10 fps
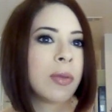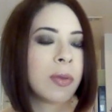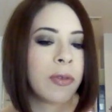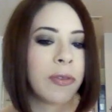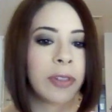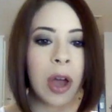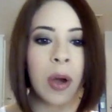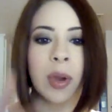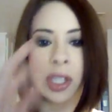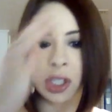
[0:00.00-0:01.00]

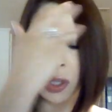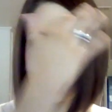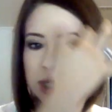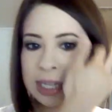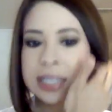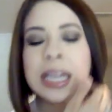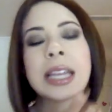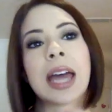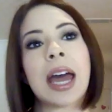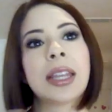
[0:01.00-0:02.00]
flow issues, things
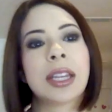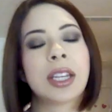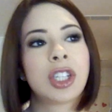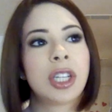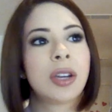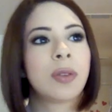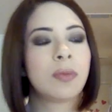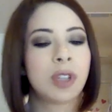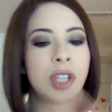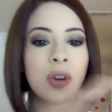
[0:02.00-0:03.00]
like that, that she,
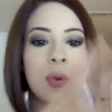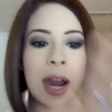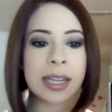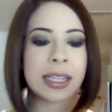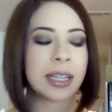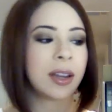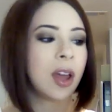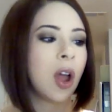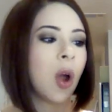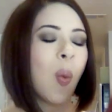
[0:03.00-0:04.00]
she corrected
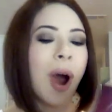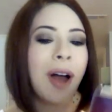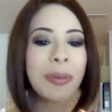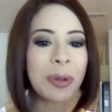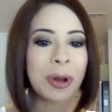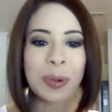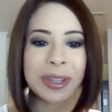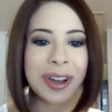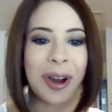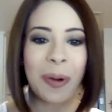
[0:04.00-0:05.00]
while the book
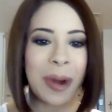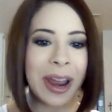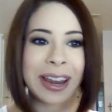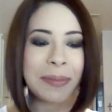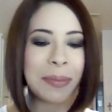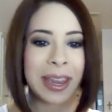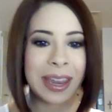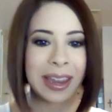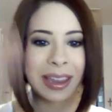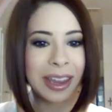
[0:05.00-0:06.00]
was already
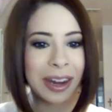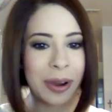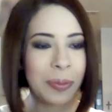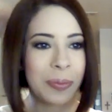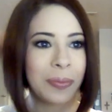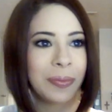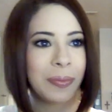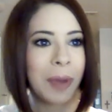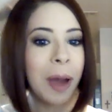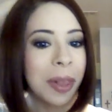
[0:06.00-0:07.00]
being, you know,
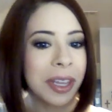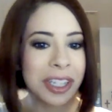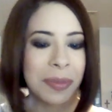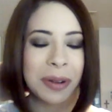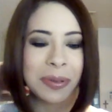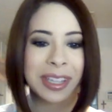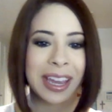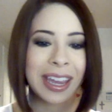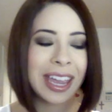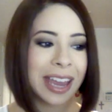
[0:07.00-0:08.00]
published. I mean, it was
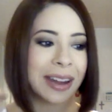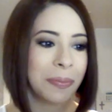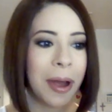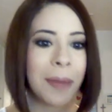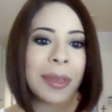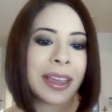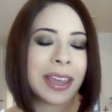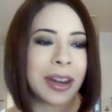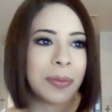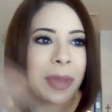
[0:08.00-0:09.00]
like in public,
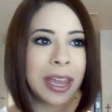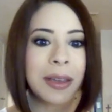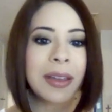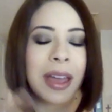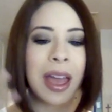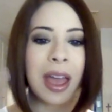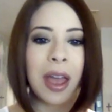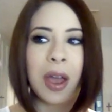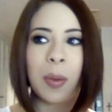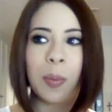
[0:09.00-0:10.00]
you know, being
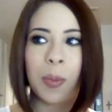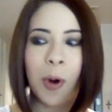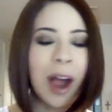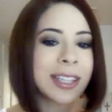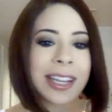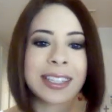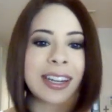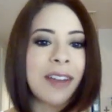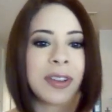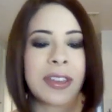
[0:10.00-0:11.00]
processed
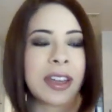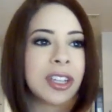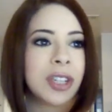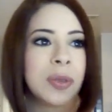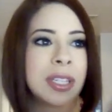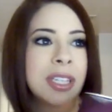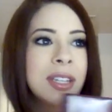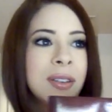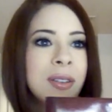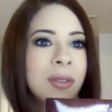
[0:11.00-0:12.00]
and everything, and she was
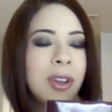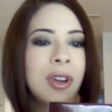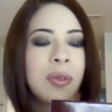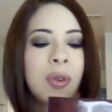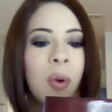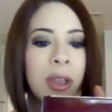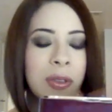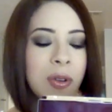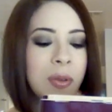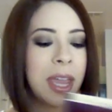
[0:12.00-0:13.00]
still, you know, going
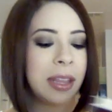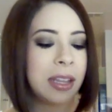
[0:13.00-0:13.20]
through and making